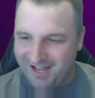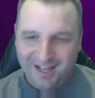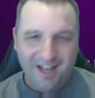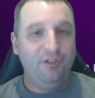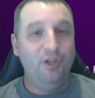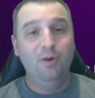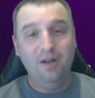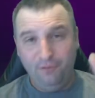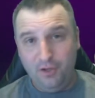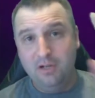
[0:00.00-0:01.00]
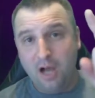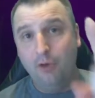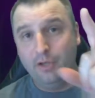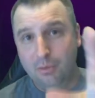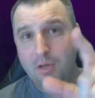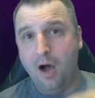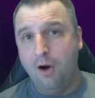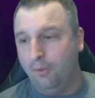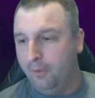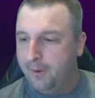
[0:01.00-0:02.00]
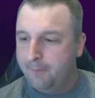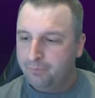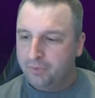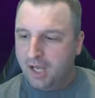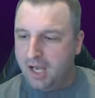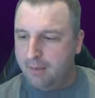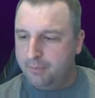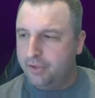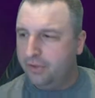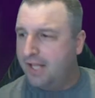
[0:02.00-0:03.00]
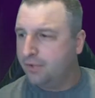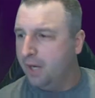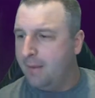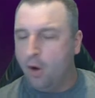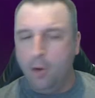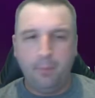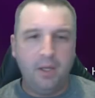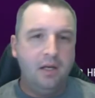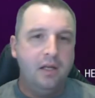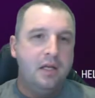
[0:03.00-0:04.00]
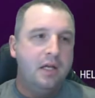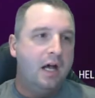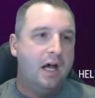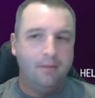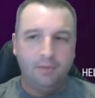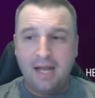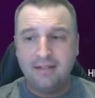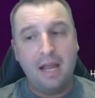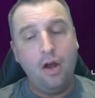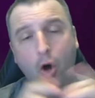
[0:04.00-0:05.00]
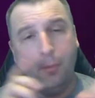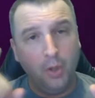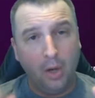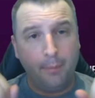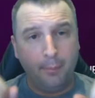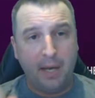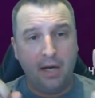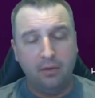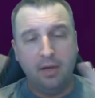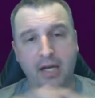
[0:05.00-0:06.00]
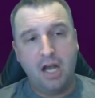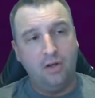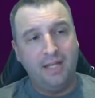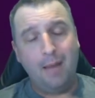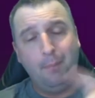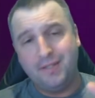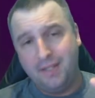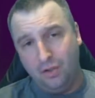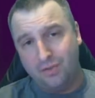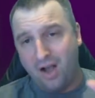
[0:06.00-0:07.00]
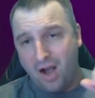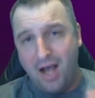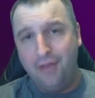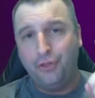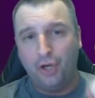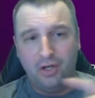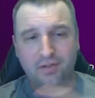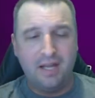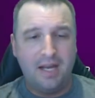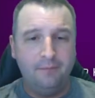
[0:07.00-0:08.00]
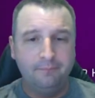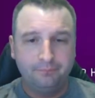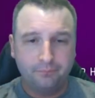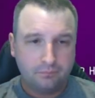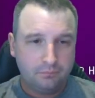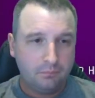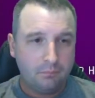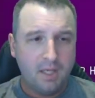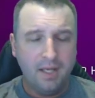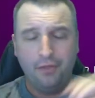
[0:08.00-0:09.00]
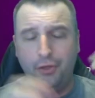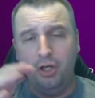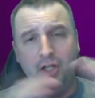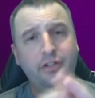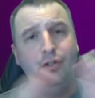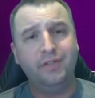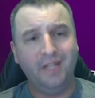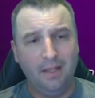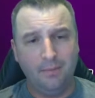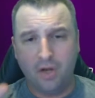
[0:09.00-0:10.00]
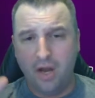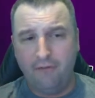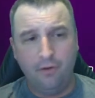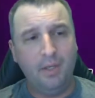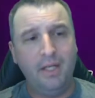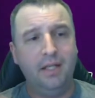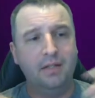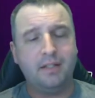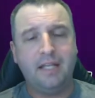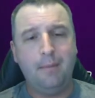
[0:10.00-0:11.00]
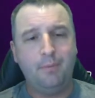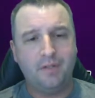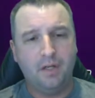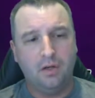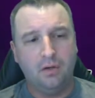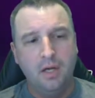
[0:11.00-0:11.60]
If you know, you know. So that's what I'm hoping. Guys, I hope you are preparing right now. Campus Heroes on Thursday. 32 teams. Everybody gets a Campus Hero.